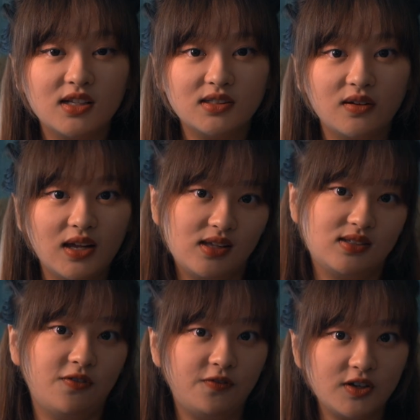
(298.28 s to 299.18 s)
So it
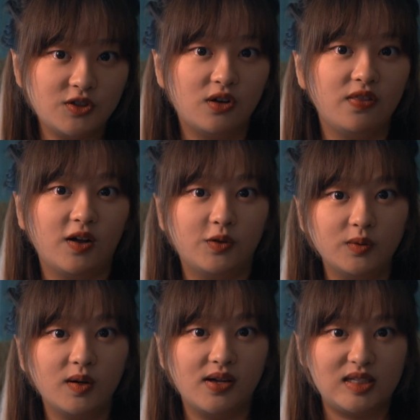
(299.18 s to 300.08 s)
is official that
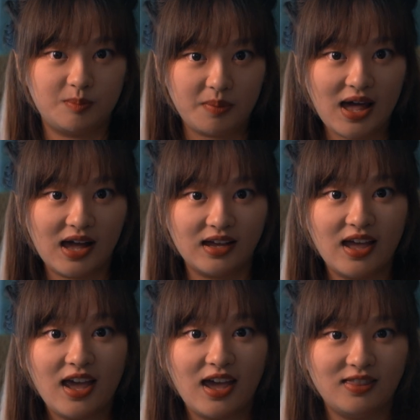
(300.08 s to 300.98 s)
Google is back,
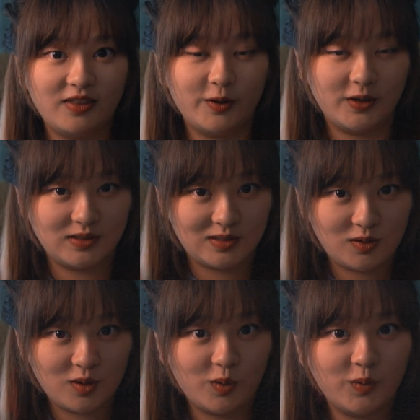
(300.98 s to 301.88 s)
and there is
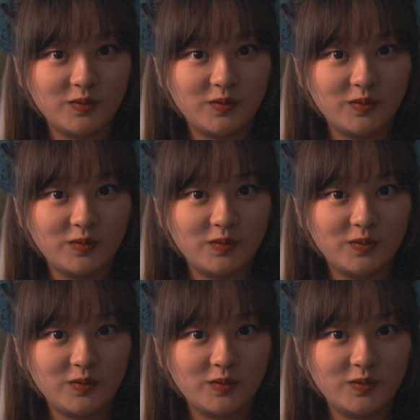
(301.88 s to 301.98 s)
no